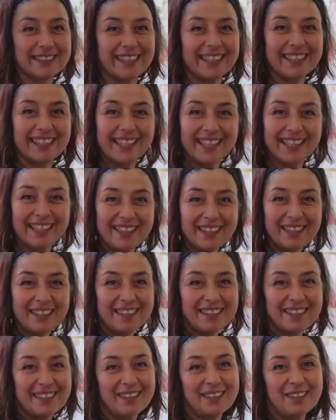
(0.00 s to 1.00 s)
In.
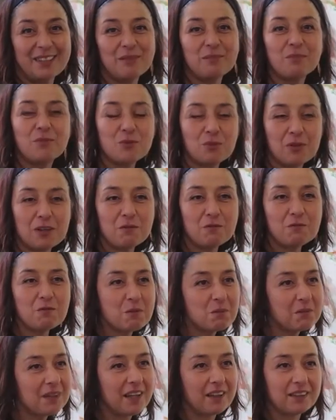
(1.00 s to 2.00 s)
Straight
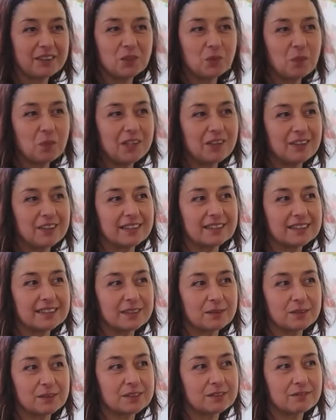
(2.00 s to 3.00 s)
from that experience.
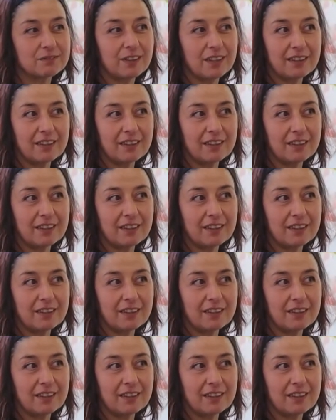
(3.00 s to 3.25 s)
It was